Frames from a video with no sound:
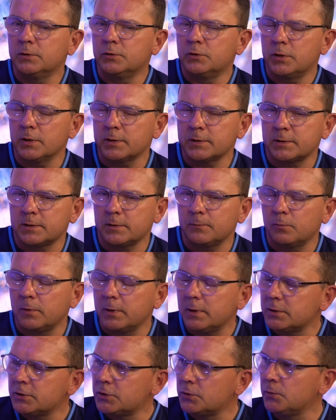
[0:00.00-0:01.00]
just to
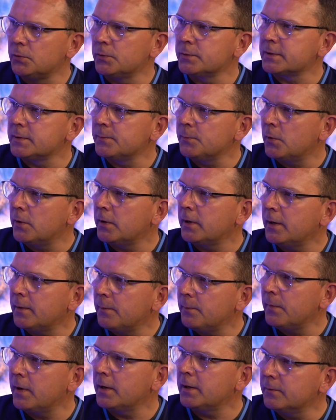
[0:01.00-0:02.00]
reassure someone
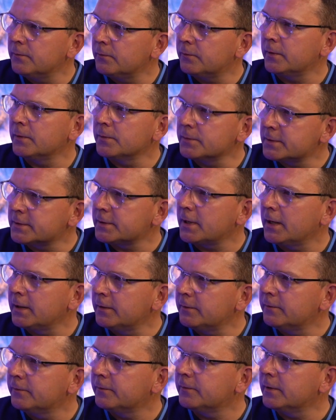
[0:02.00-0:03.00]
and make them feel
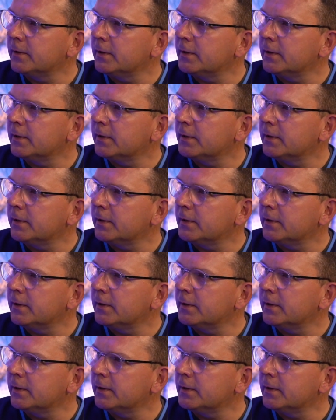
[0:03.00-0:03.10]
safe